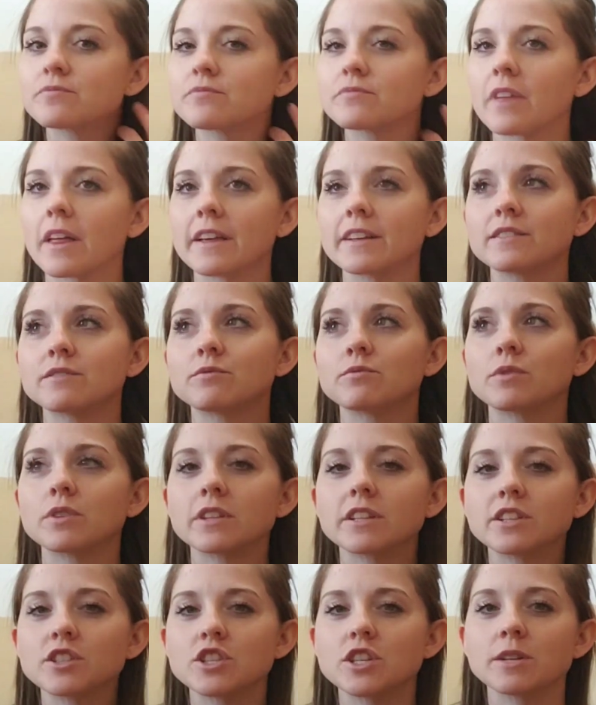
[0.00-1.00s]
like
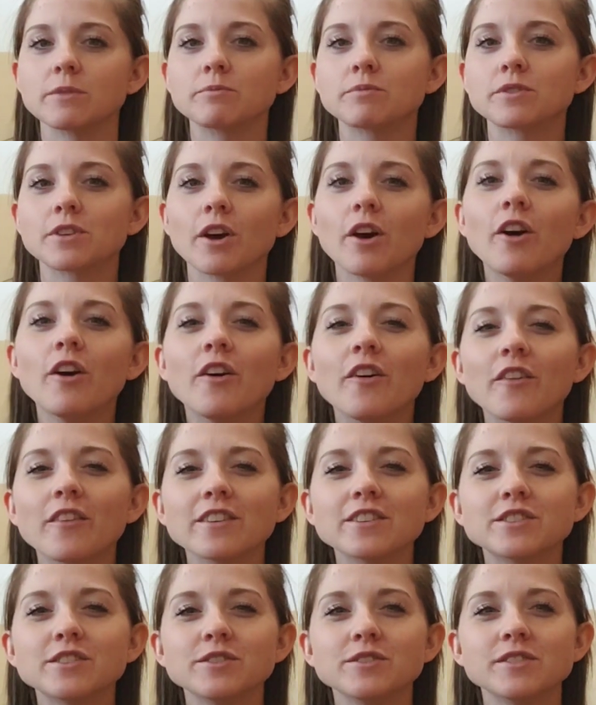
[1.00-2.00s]
really cheap. So
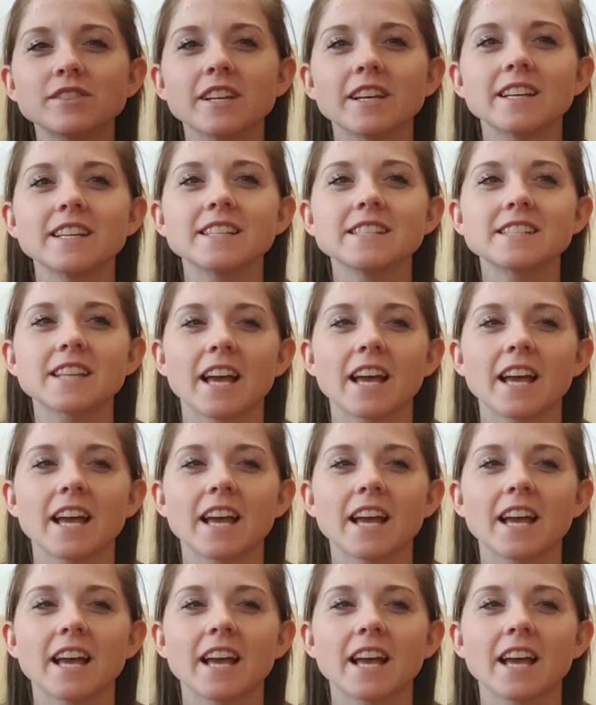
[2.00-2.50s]
Tuesdays